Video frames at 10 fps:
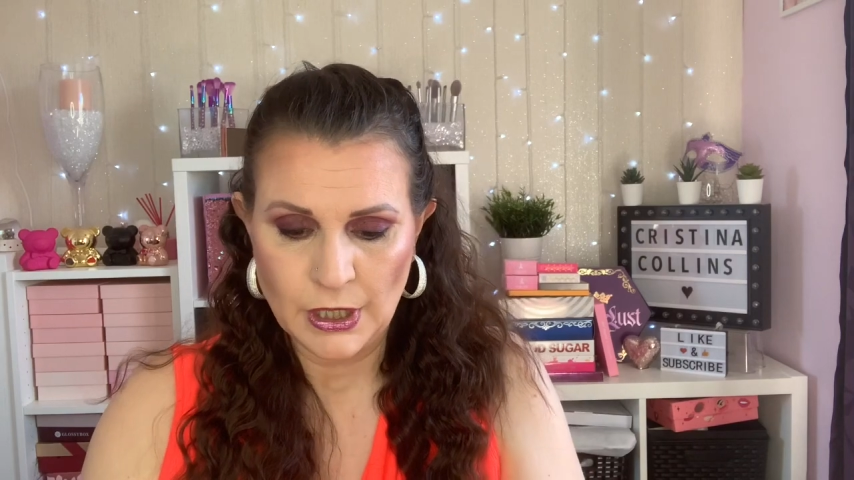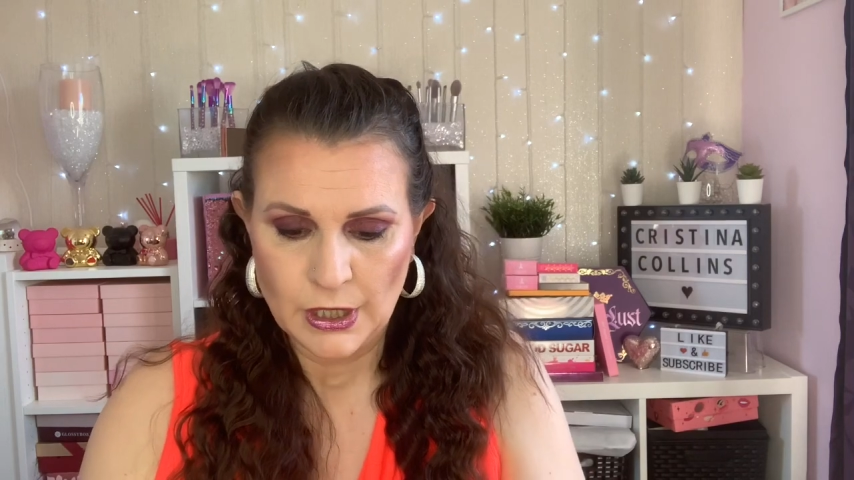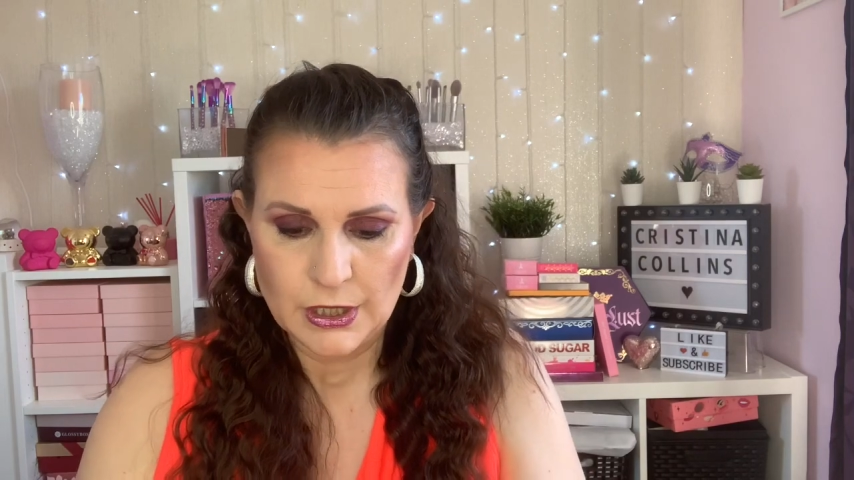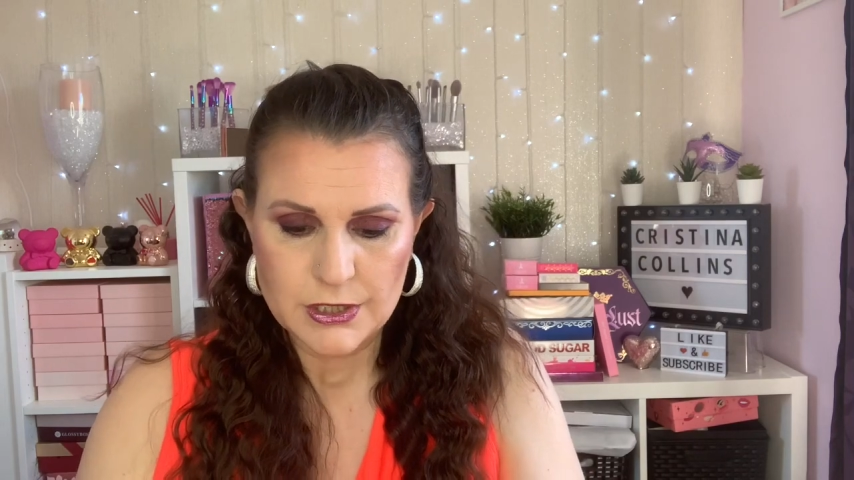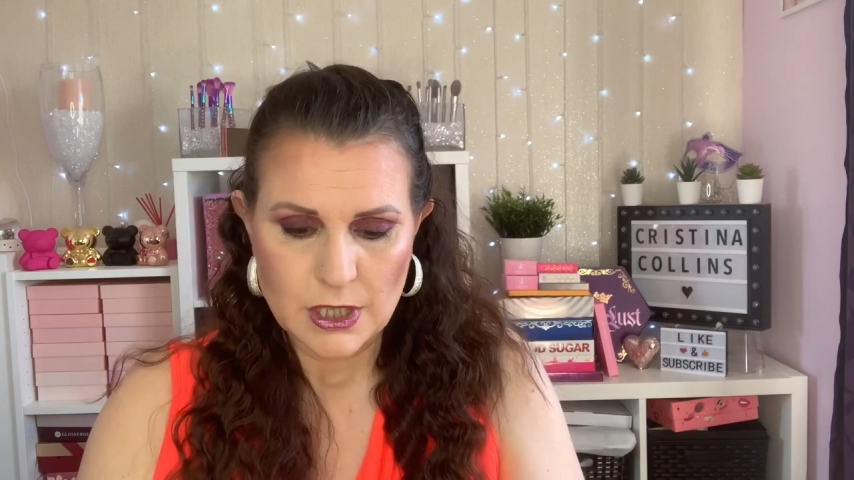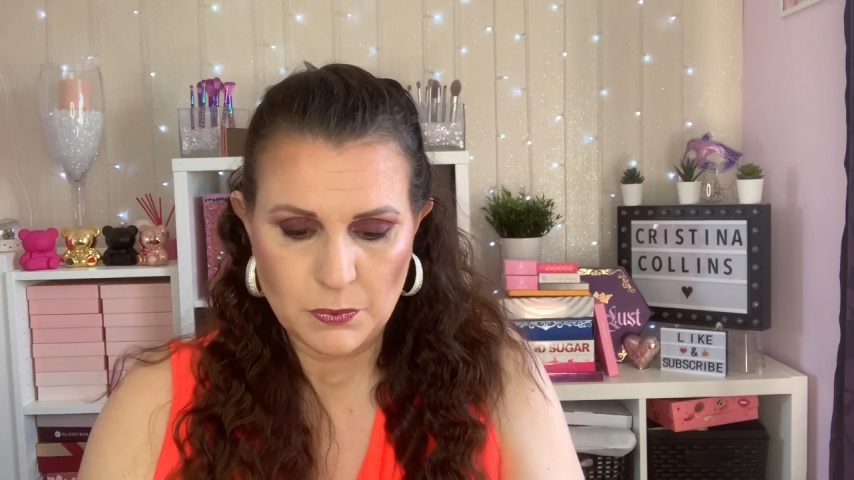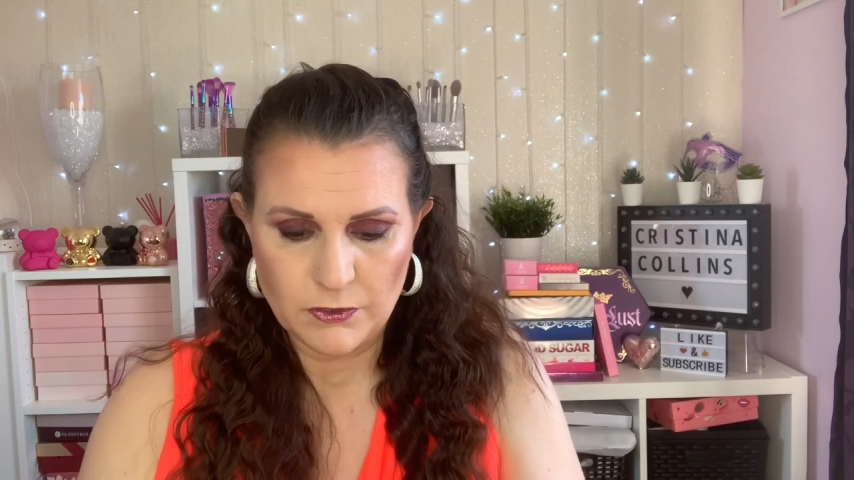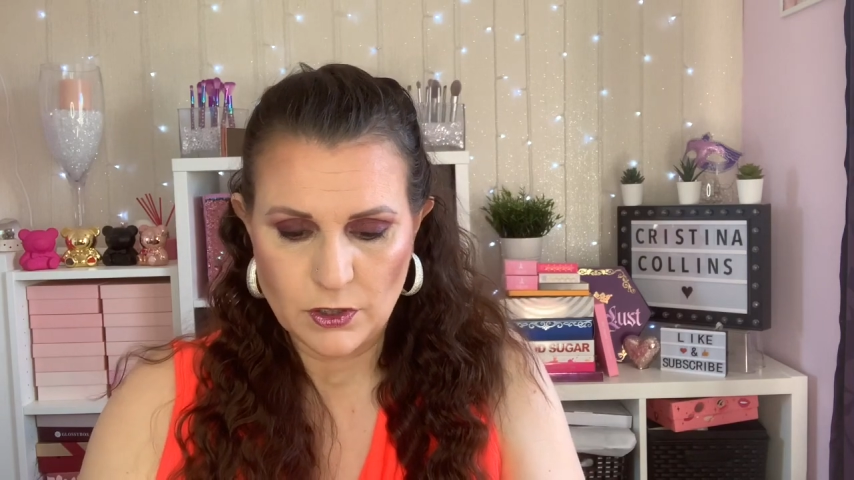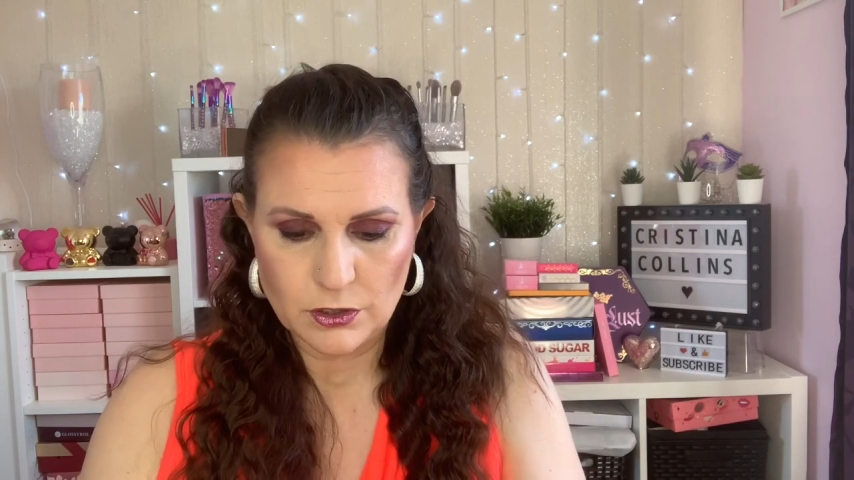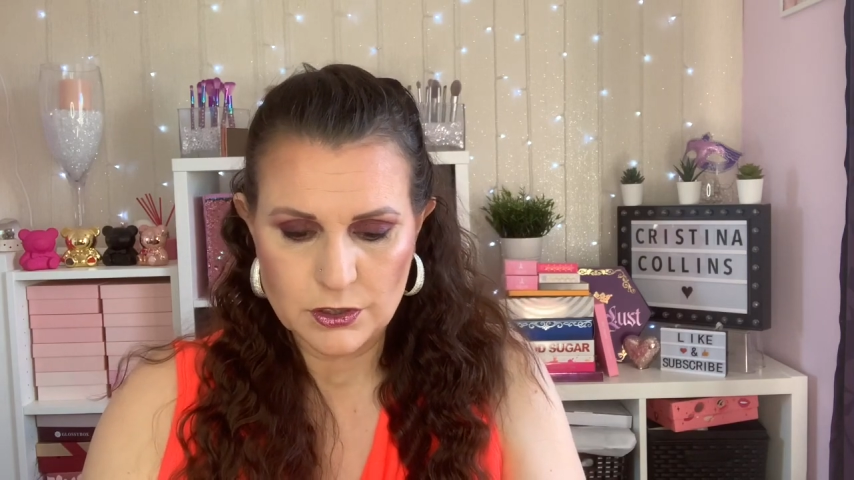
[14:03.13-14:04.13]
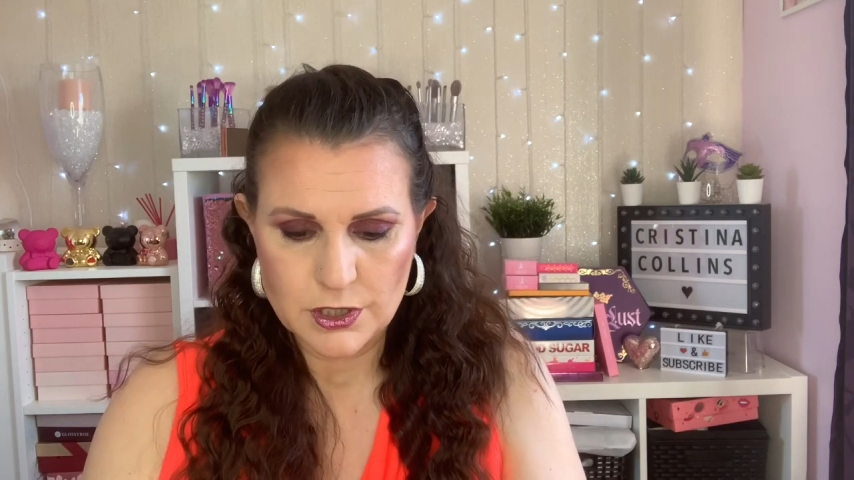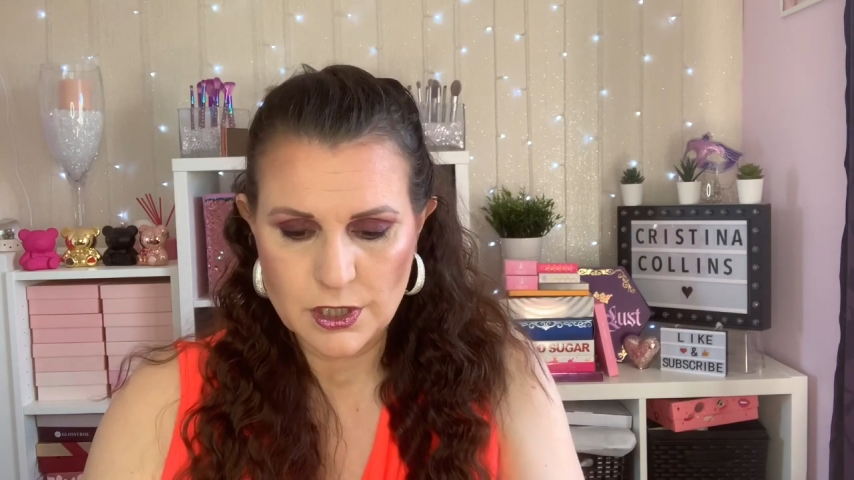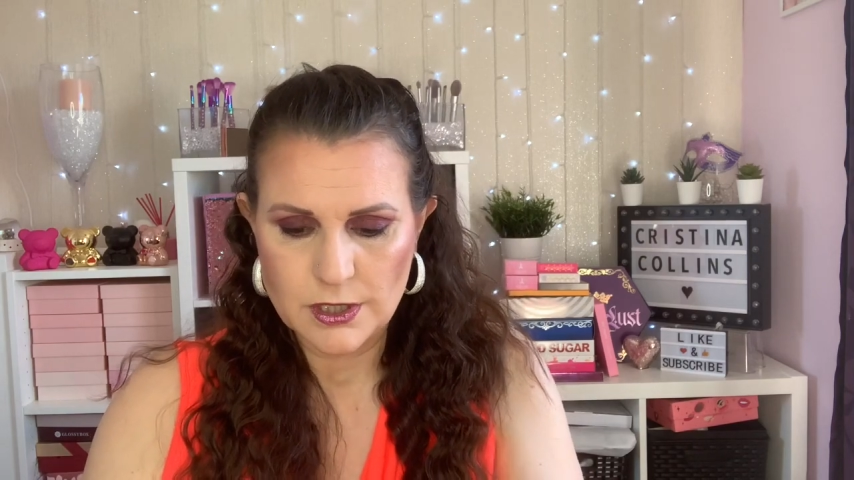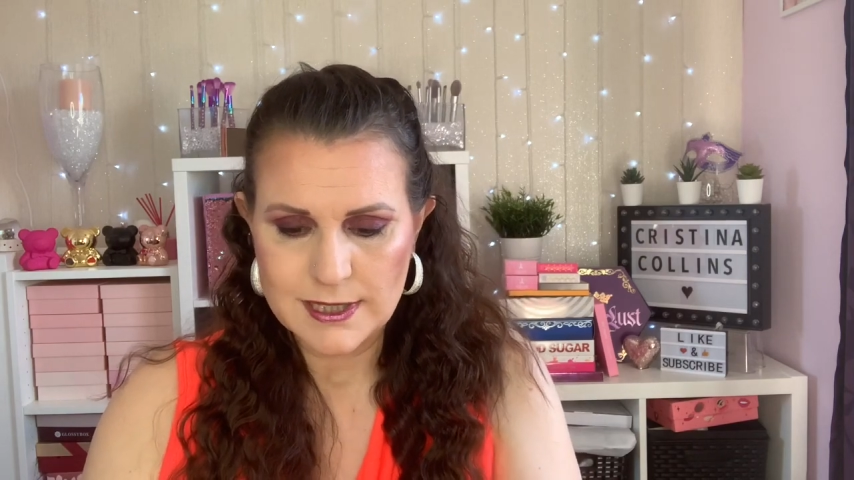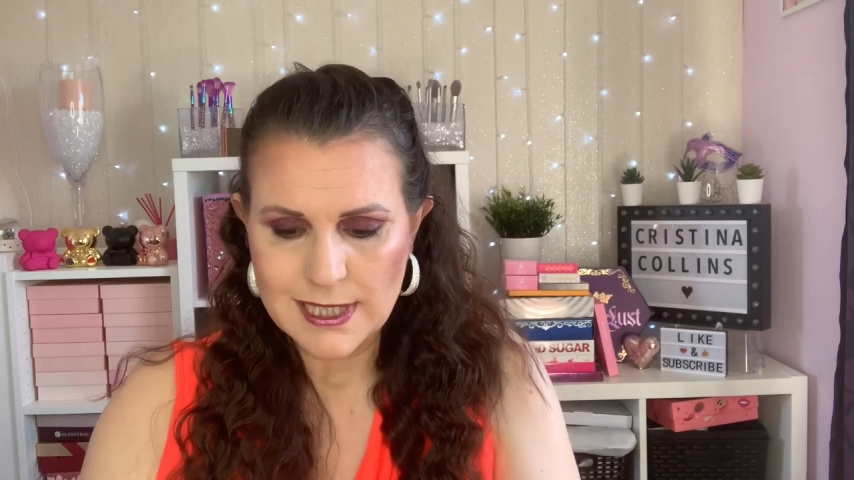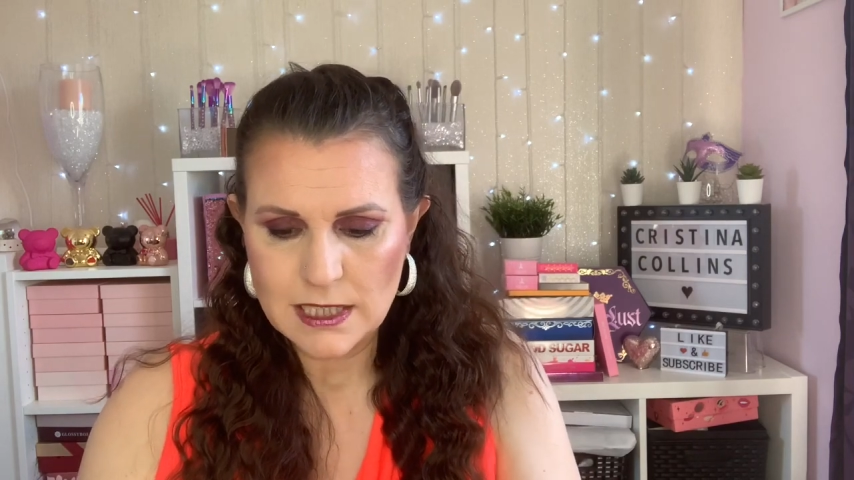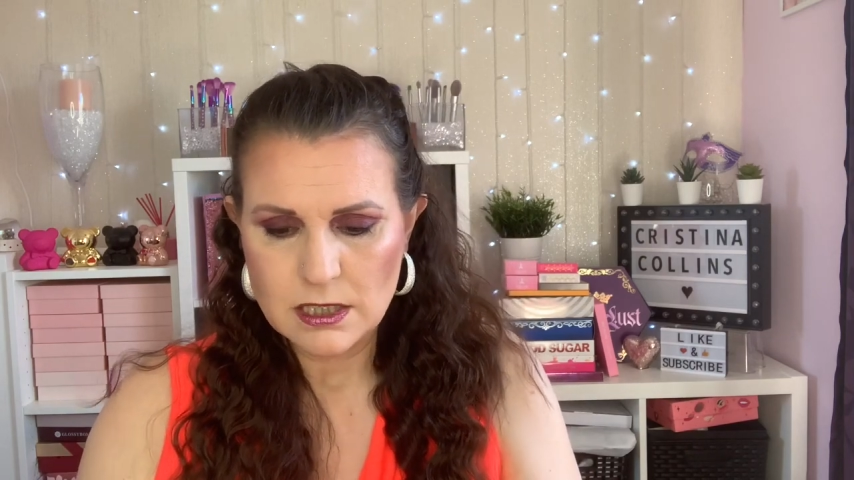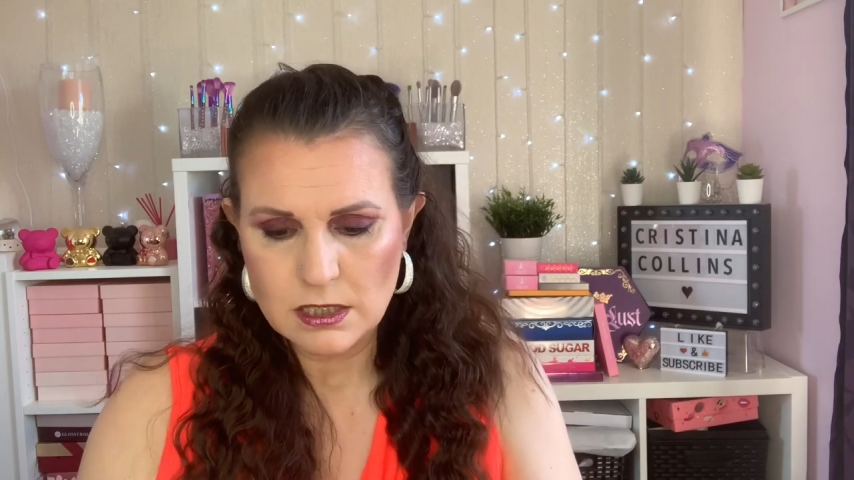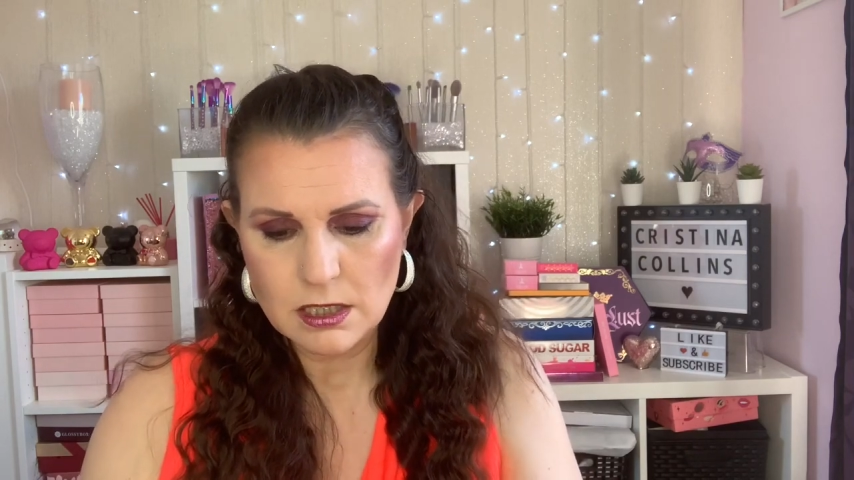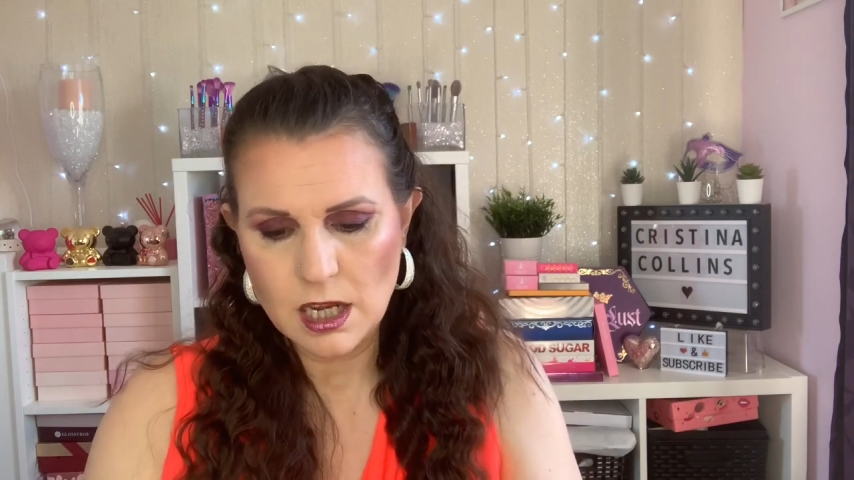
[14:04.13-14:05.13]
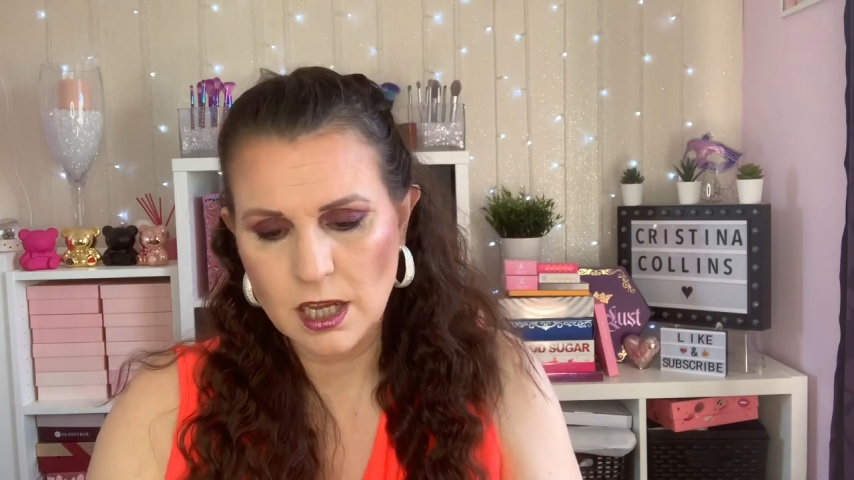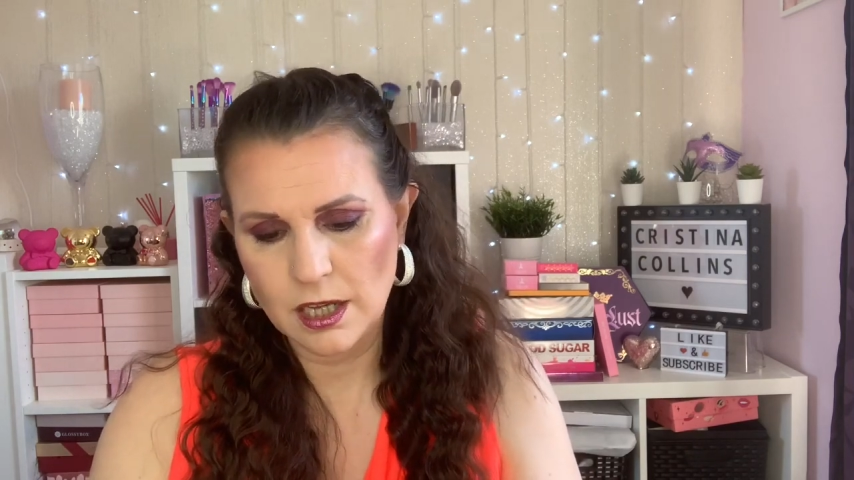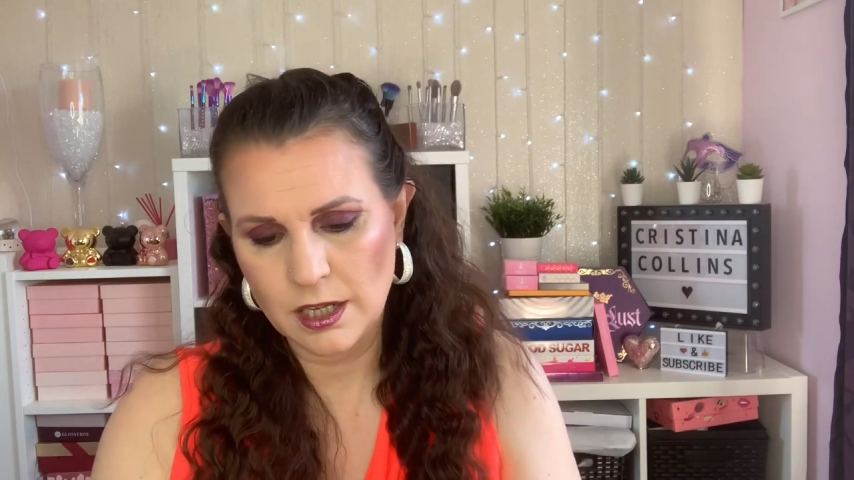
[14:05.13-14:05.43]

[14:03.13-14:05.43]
So we've got Saturn,